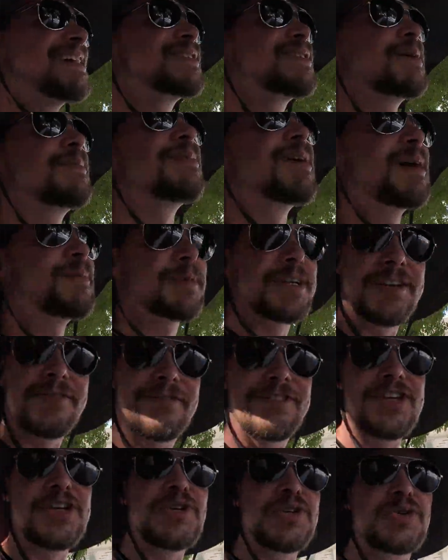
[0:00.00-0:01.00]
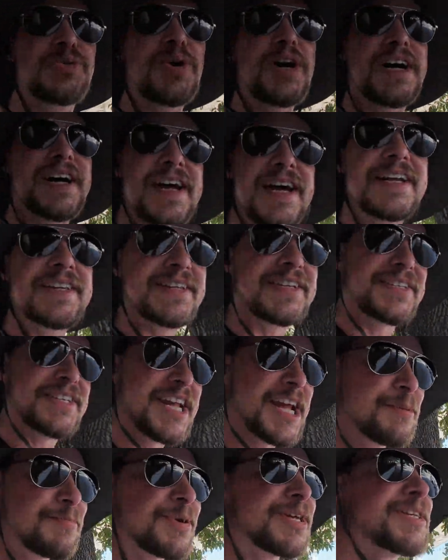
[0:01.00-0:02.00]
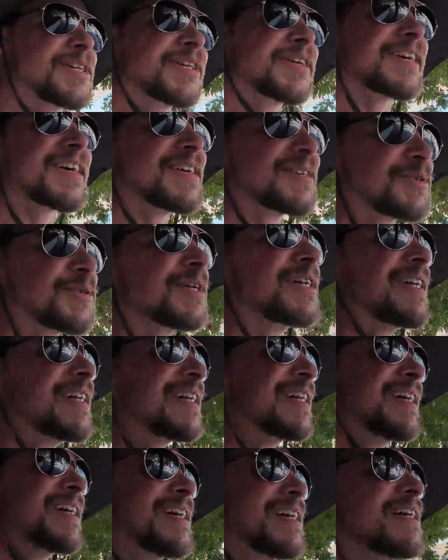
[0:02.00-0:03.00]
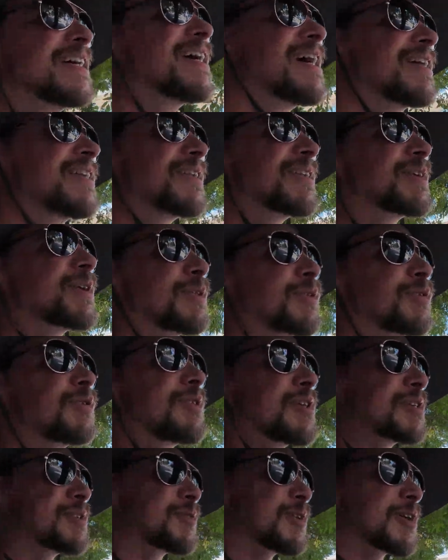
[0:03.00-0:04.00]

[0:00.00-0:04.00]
So I'm confused why I had to stamp into the country and then go through this